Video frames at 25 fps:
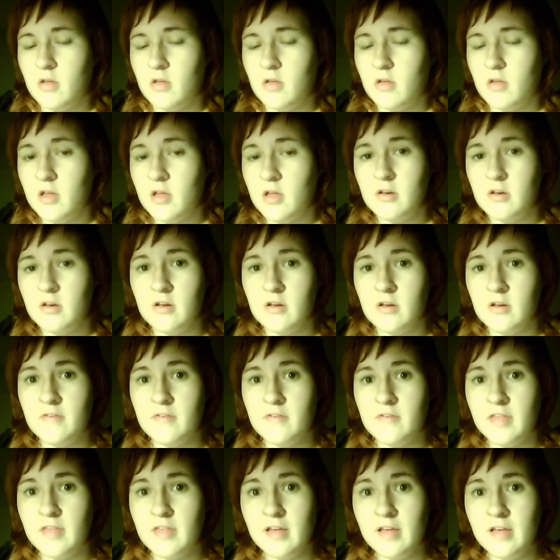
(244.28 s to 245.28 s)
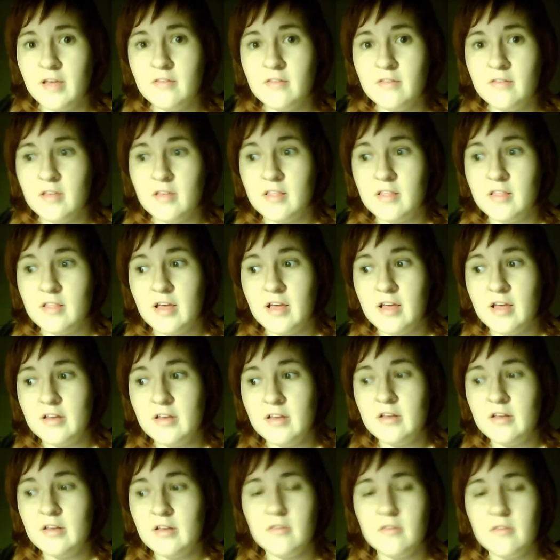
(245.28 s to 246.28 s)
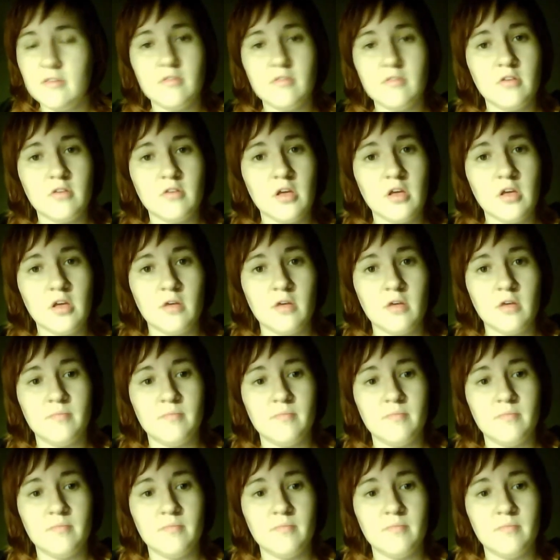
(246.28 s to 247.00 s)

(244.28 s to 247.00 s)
And everything else like that. So yeah.